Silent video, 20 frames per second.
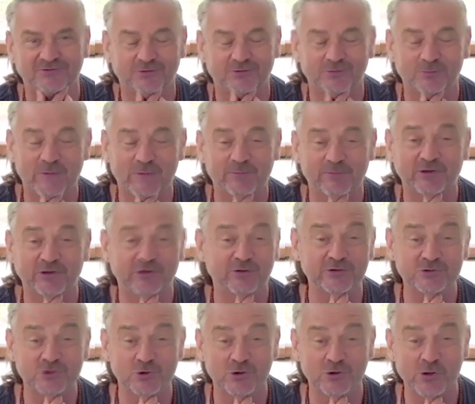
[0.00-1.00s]
or maybe you
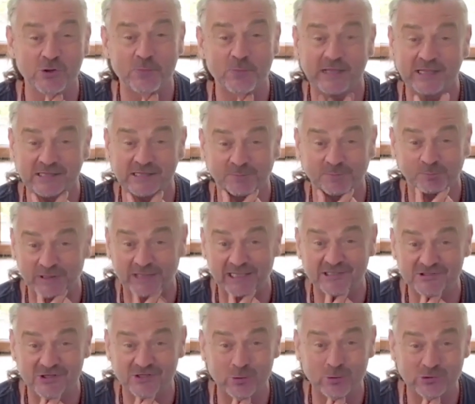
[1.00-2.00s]
enjoy being
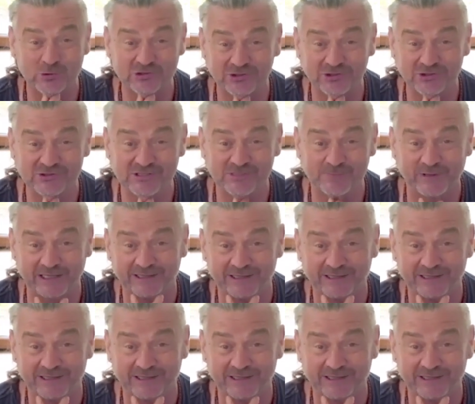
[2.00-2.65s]
being told to do something.